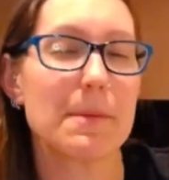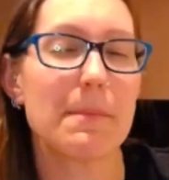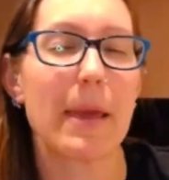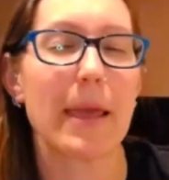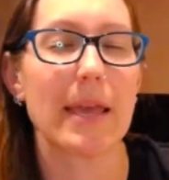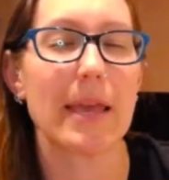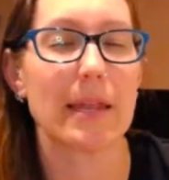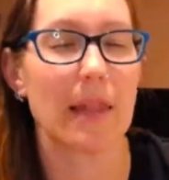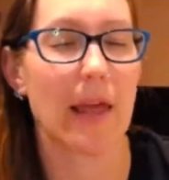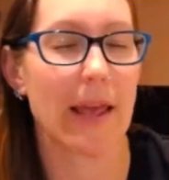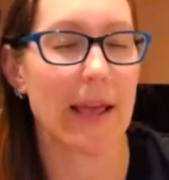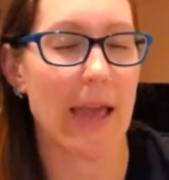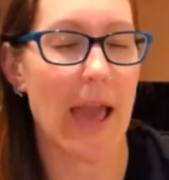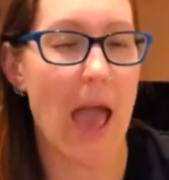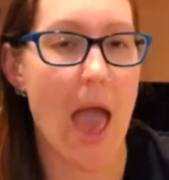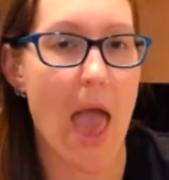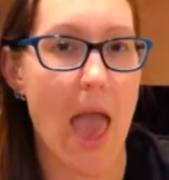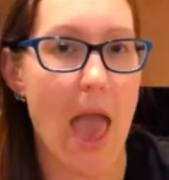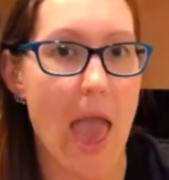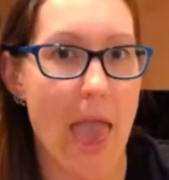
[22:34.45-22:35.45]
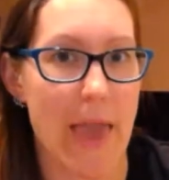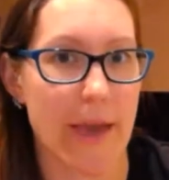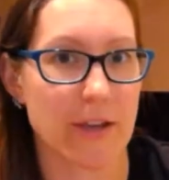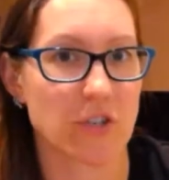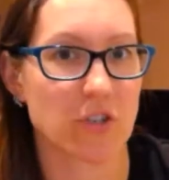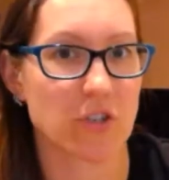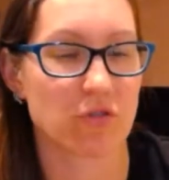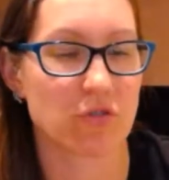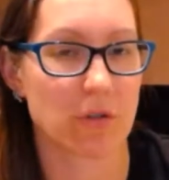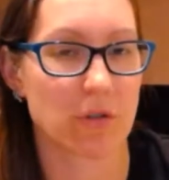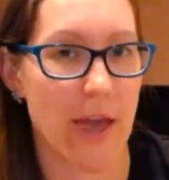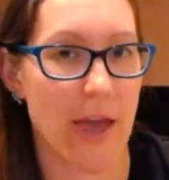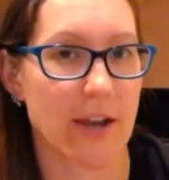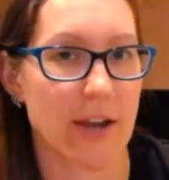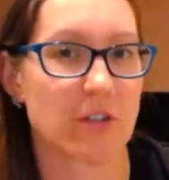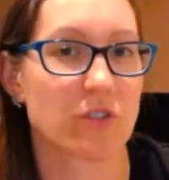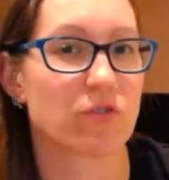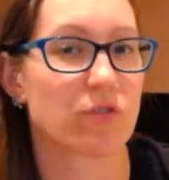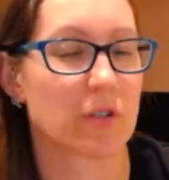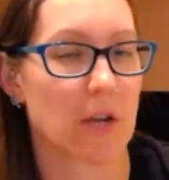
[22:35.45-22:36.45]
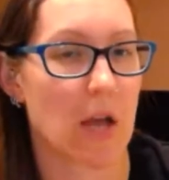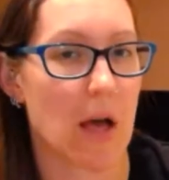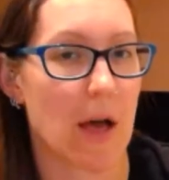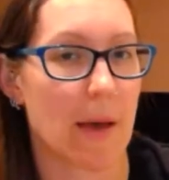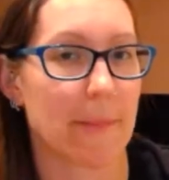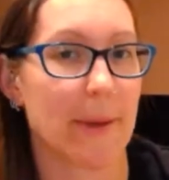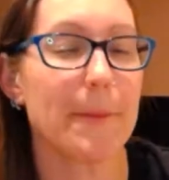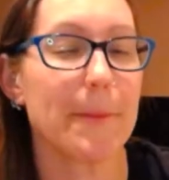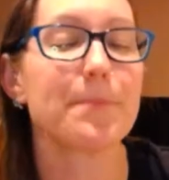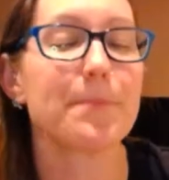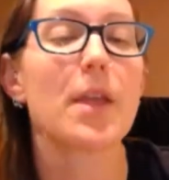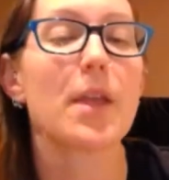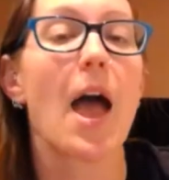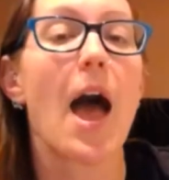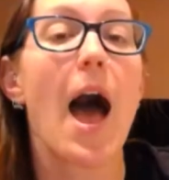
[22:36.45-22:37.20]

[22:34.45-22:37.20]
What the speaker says: to make it like extra calming.